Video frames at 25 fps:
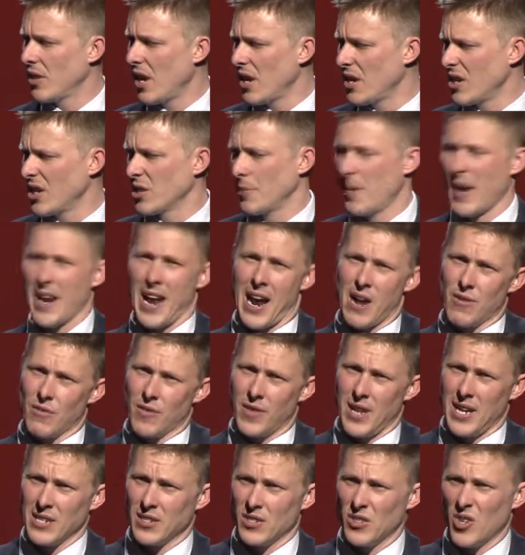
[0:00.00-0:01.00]
It costs about
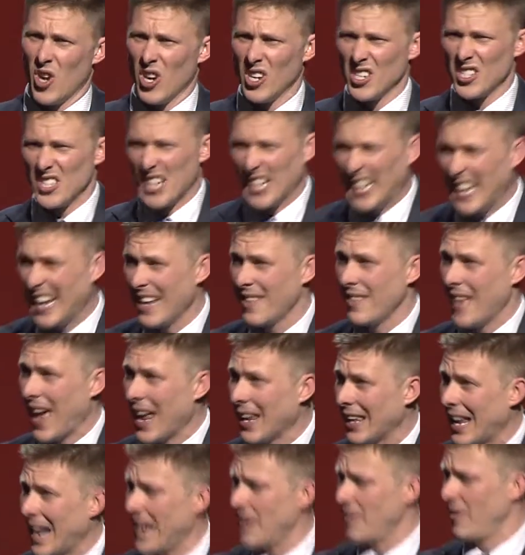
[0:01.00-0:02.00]
$100,000 to get that
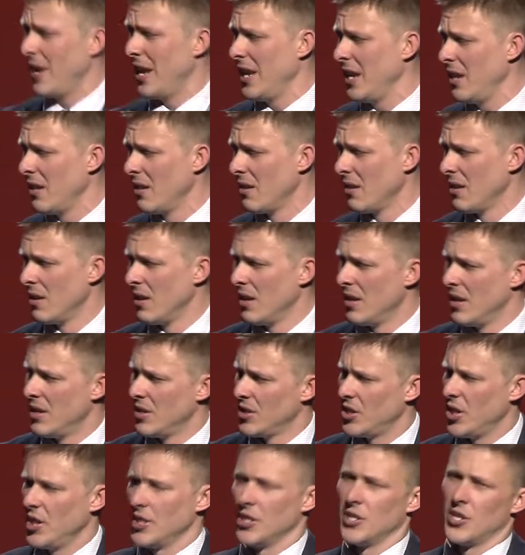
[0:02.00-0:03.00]
land value.
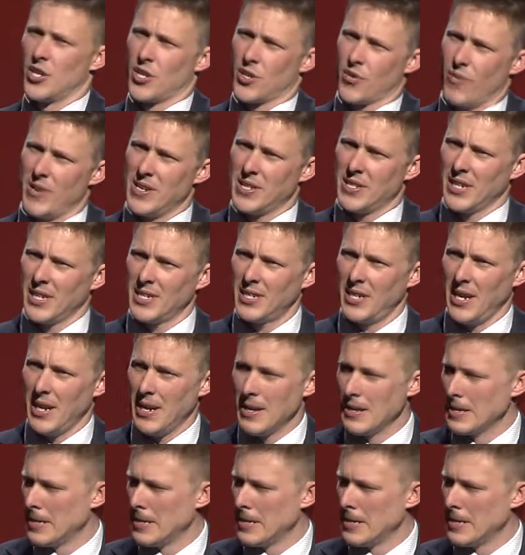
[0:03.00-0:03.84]
Turns into $360,000.